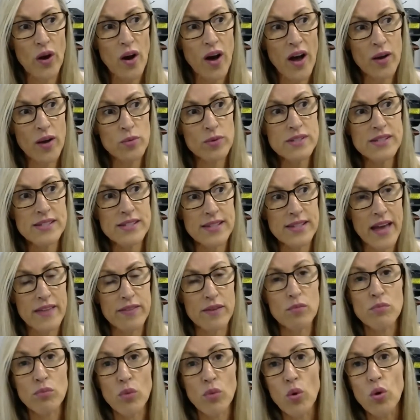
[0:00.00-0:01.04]
I would say
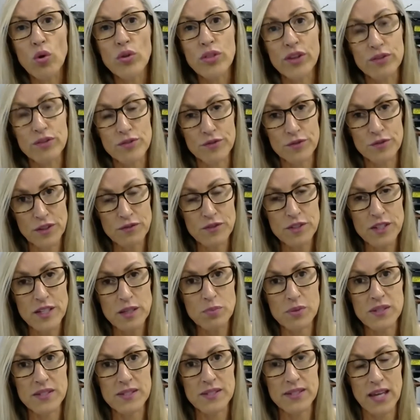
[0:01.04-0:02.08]
that more than
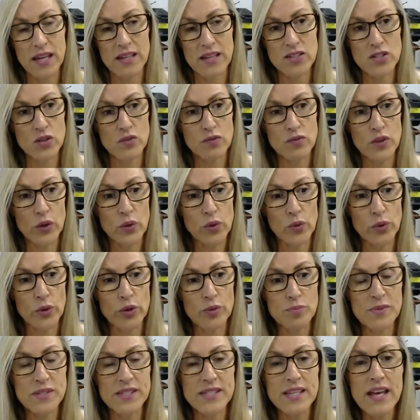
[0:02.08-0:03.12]
50% of the
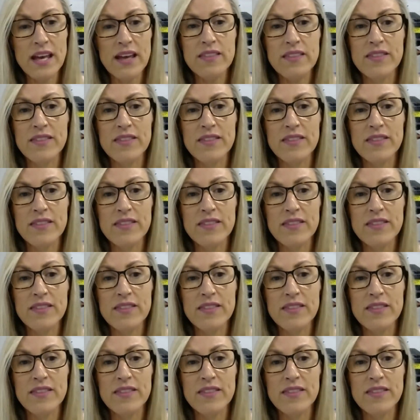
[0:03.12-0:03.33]
groups,